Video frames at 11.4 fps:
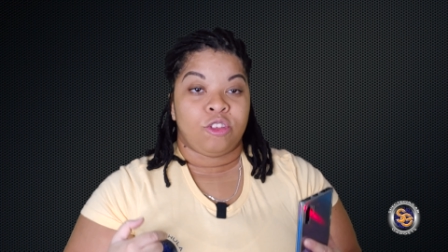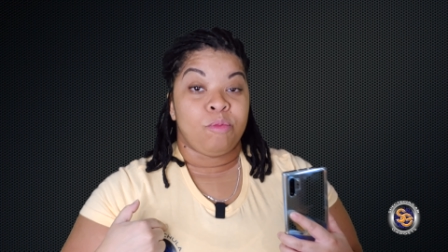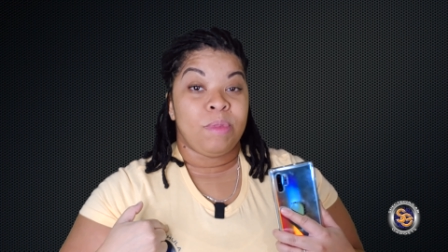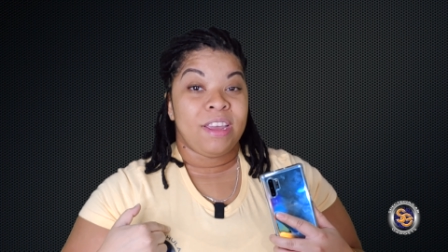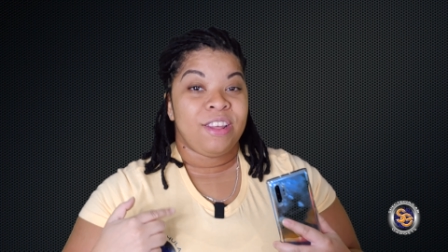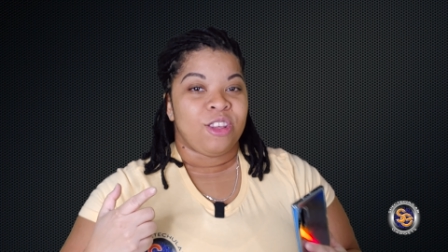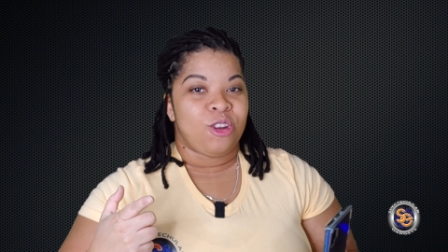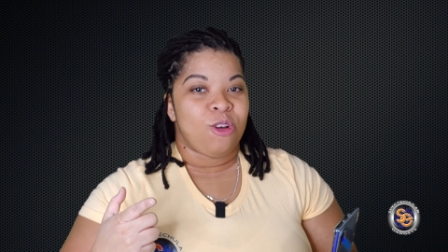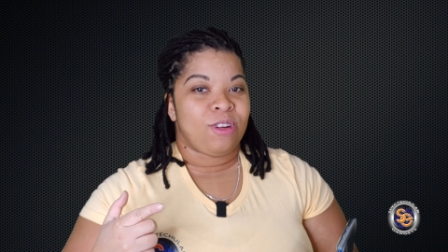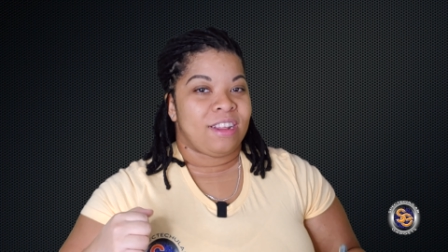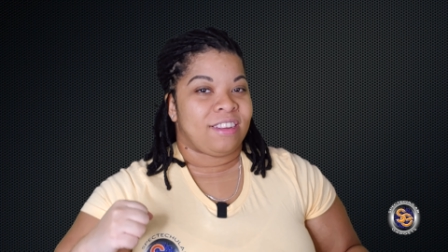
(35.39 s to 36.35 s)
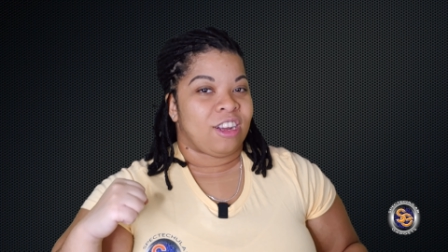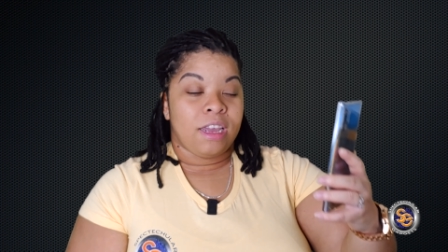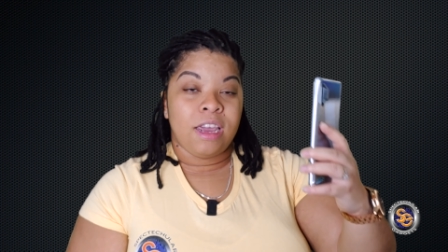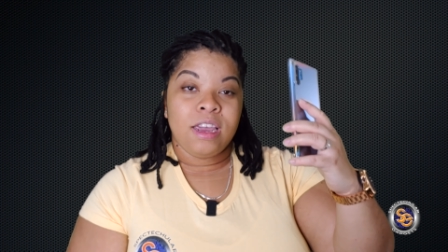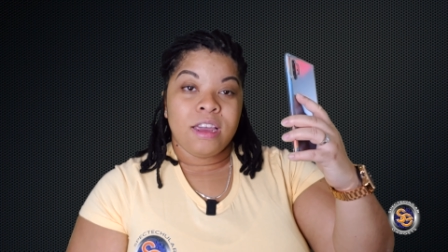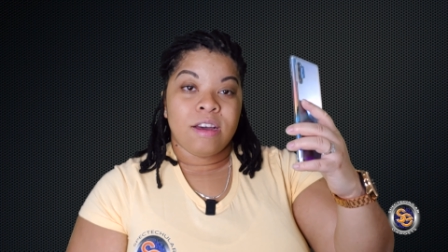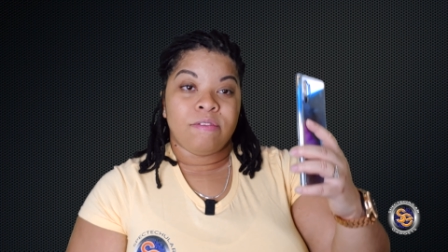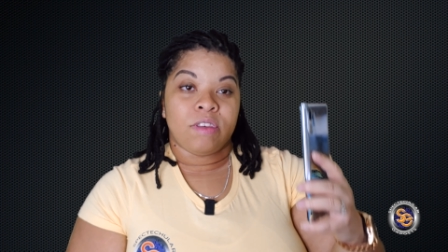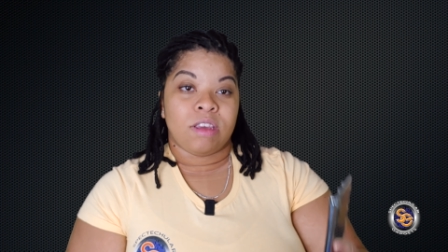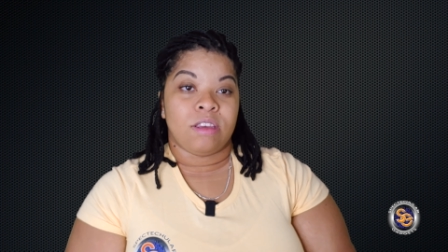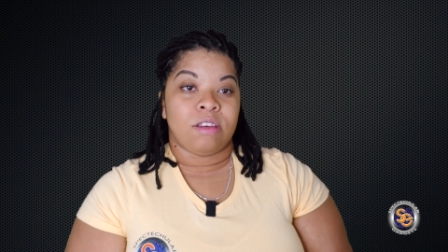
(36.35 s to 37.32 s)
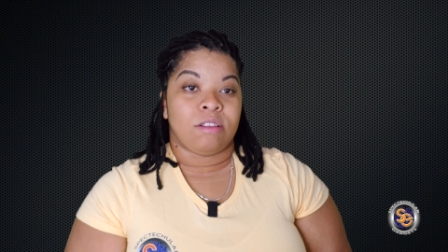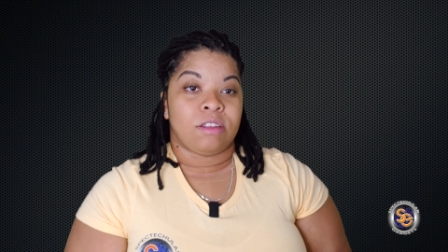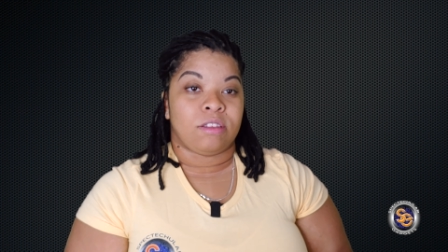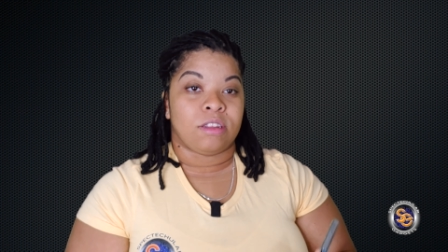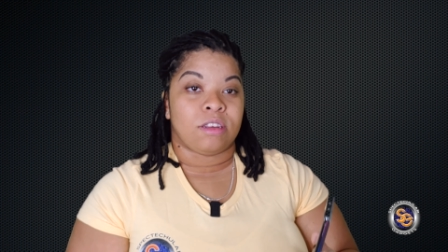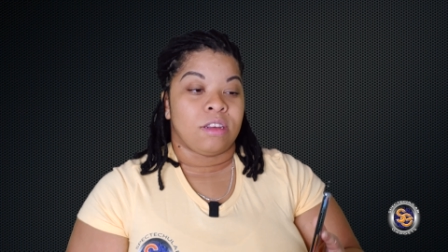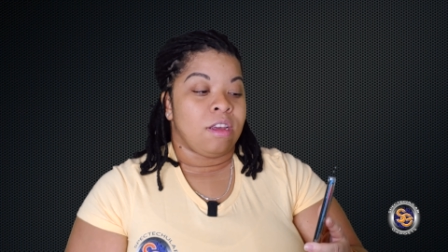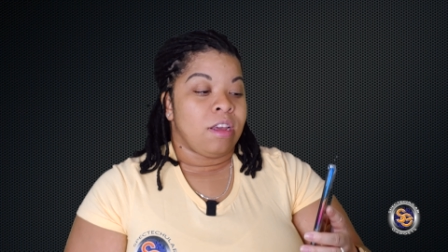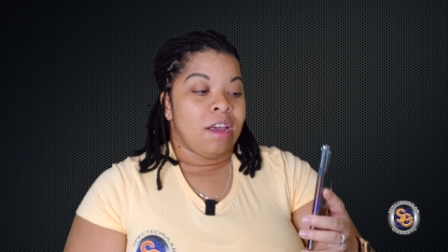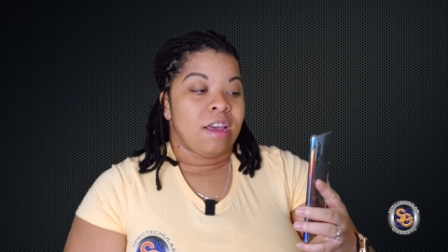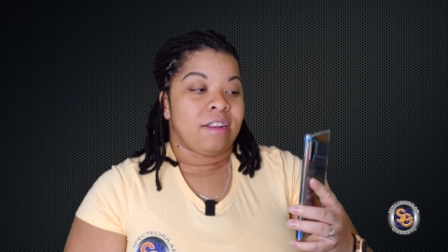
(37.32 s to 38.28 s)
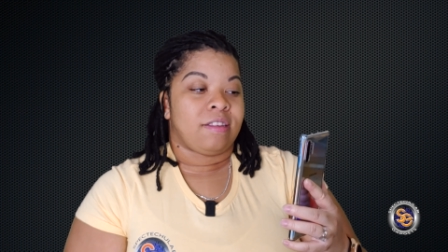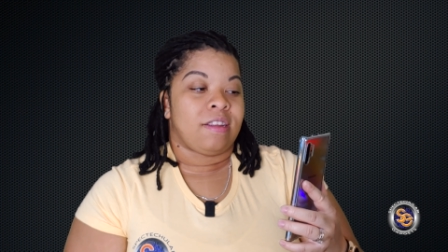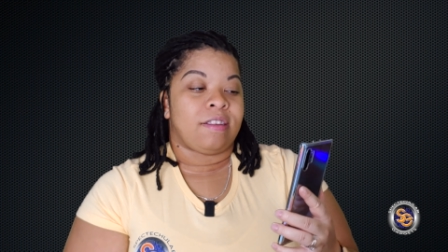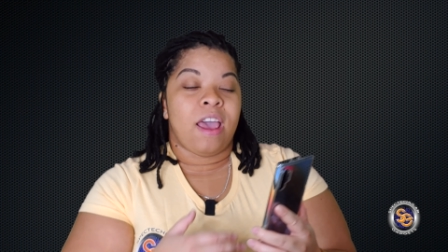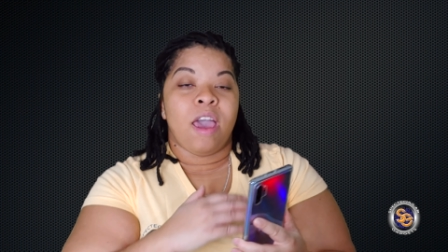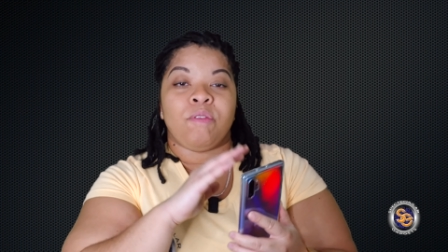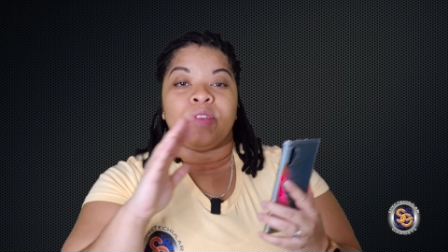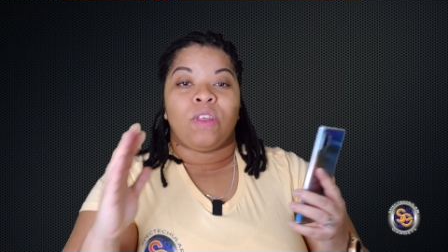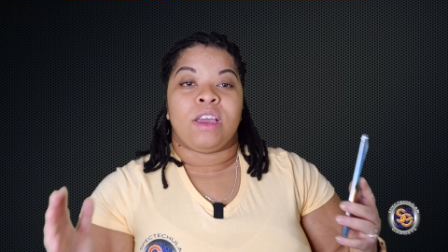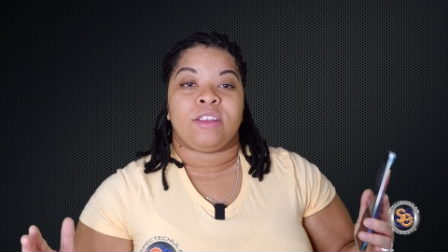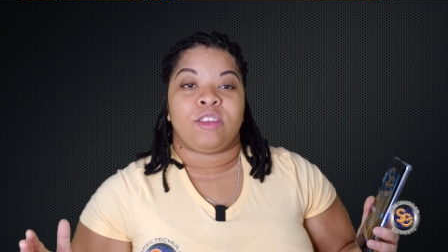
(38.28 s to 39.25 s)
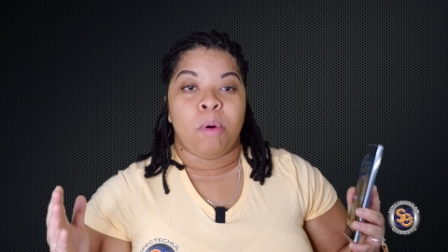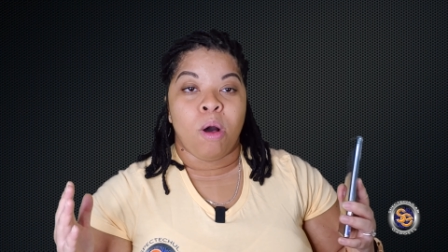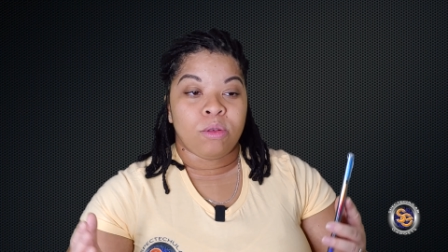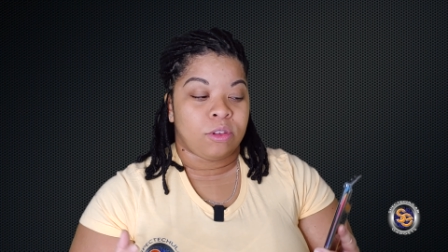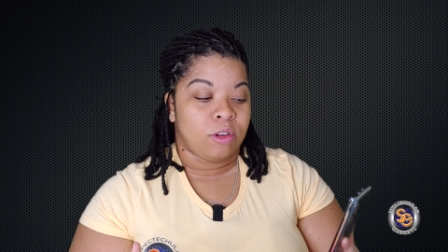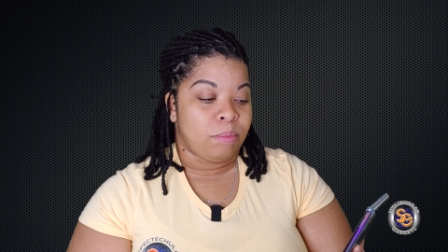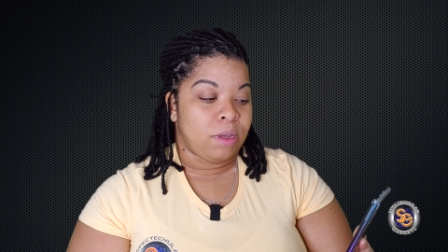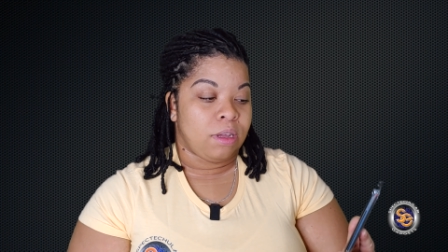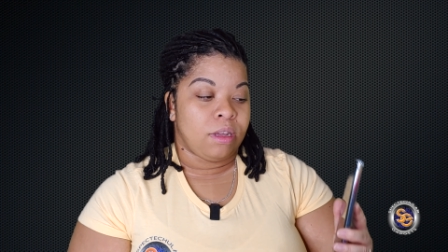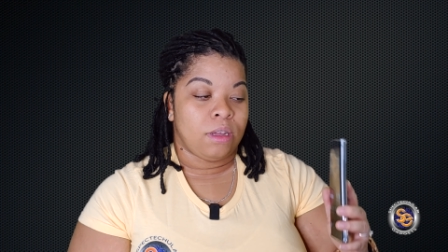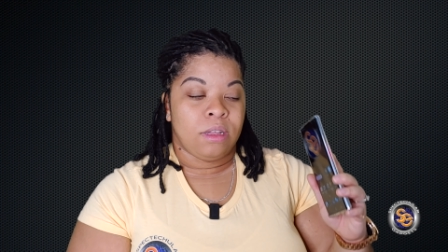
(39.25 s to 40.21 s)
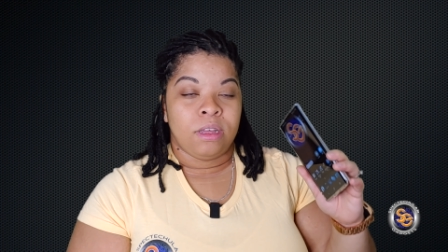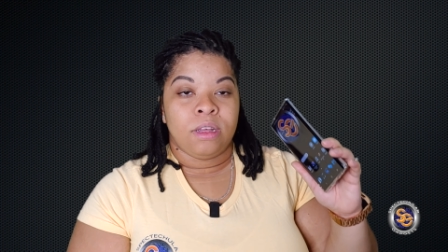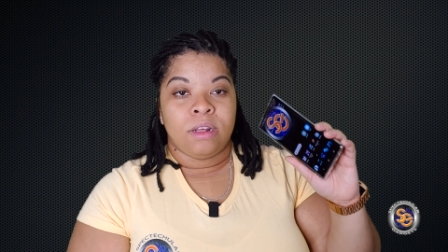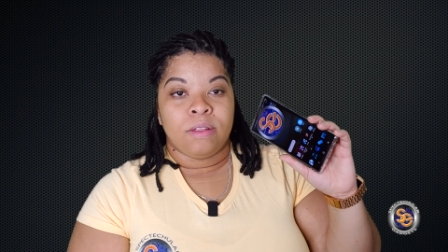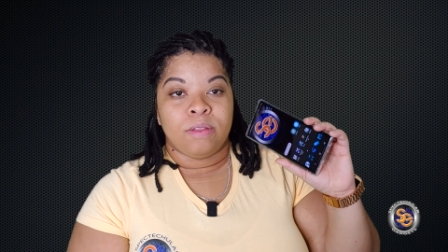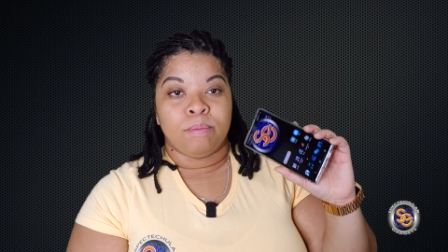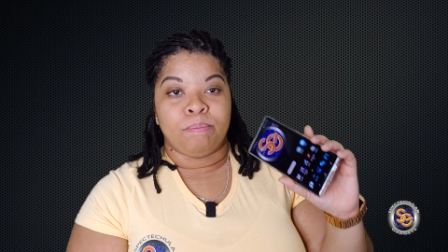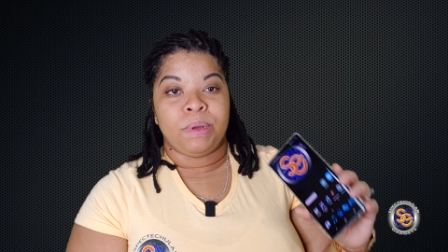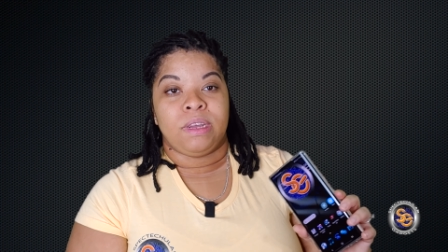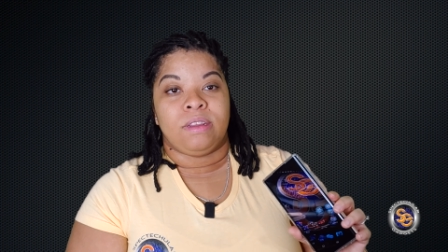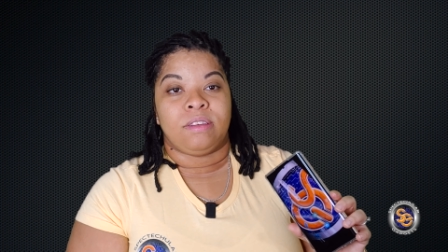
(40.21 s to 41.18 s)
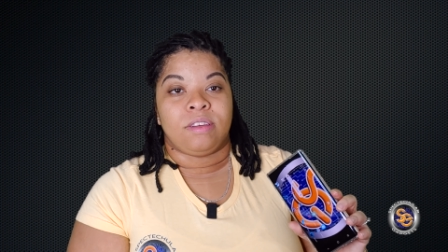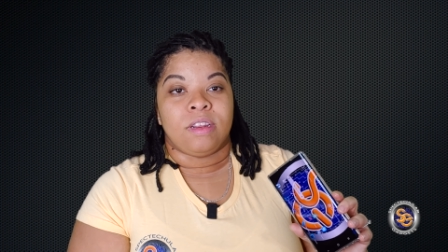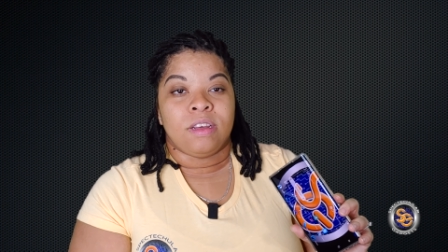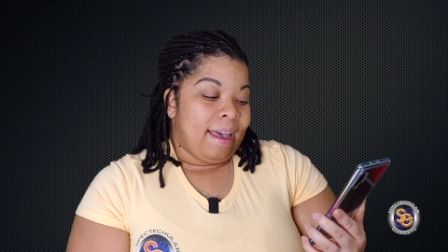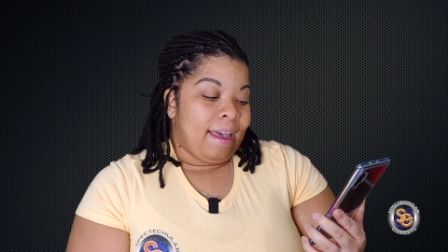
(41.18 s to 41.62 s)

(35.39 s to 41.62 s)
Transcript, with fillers: To me, the Note is a king of the hill. It's the, it's, it's everything. It's supposed to be the beast.